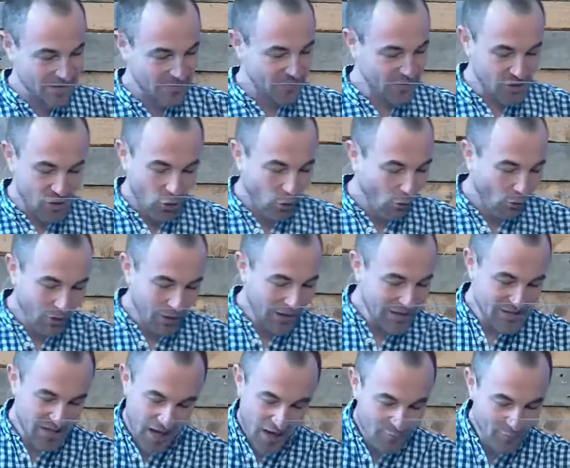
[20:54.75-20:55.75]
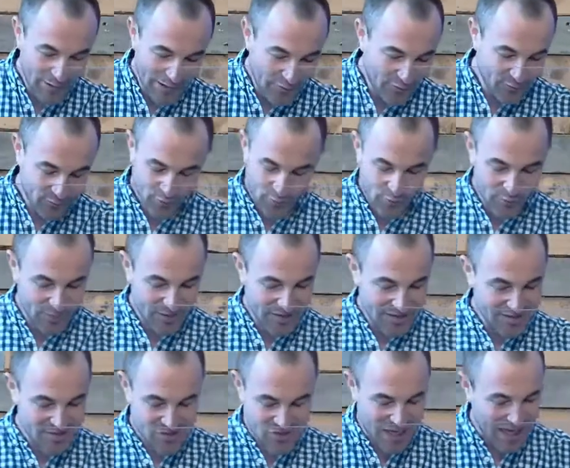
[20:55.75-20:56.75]
The call, as I read through
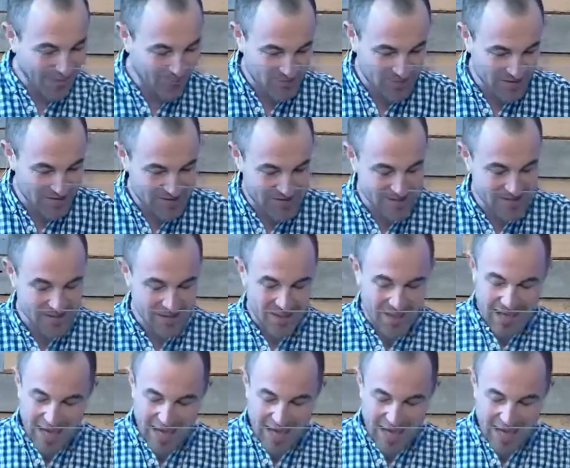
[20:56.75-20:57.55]
these chapters,